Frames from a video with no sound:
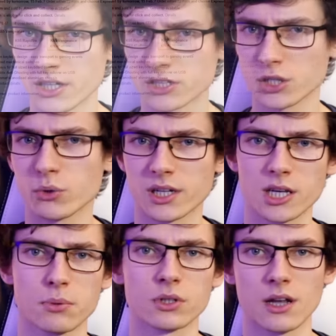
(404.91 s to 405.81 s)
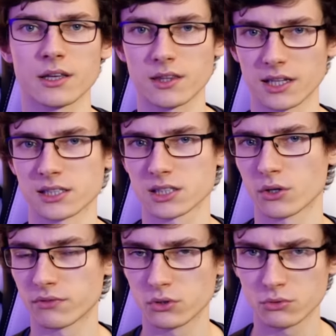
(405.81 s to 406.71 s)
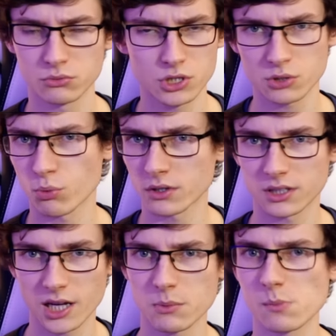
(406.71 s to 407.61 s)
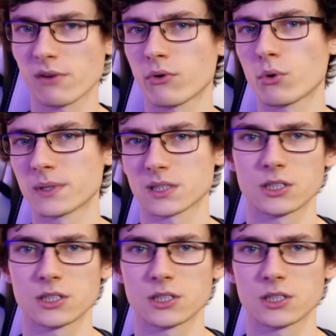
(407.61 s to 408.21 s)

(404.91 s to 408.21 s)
to a keyboard like this. So if you just want gaming performance,